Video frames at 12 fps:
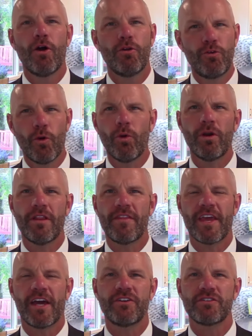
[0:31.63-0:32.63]
nor did
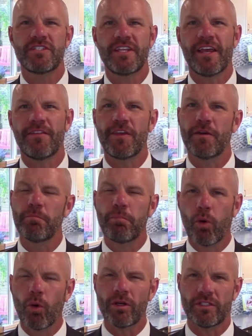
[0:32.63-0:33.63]
they understand the
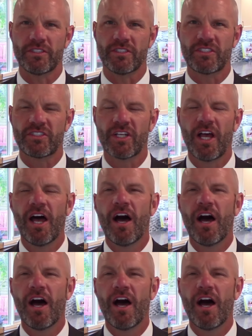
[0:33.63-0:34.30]
importance